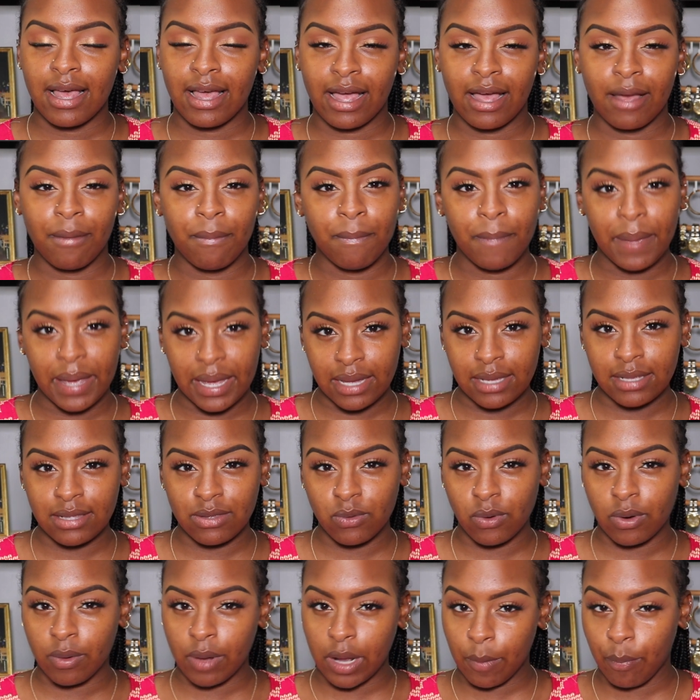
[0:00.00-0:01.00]
like a
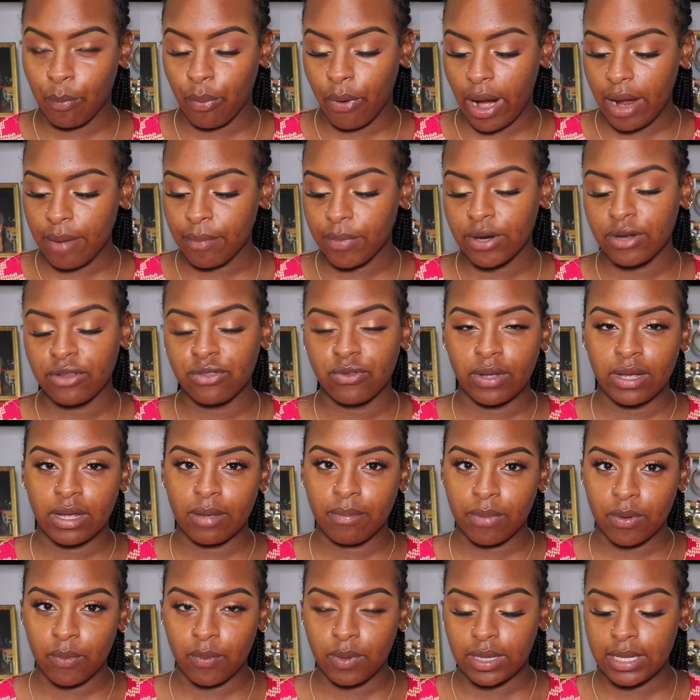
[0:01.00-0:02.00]
base or like a primer so it
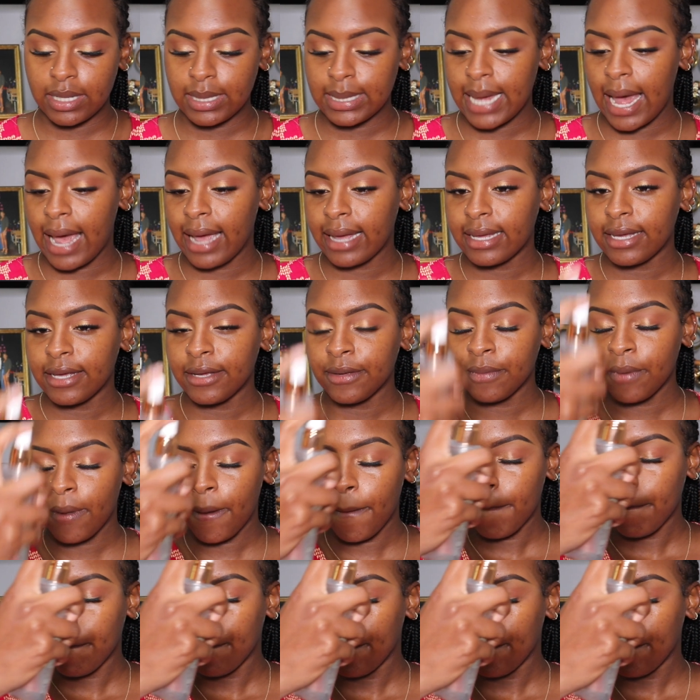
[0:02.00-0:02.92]
can be really tacky.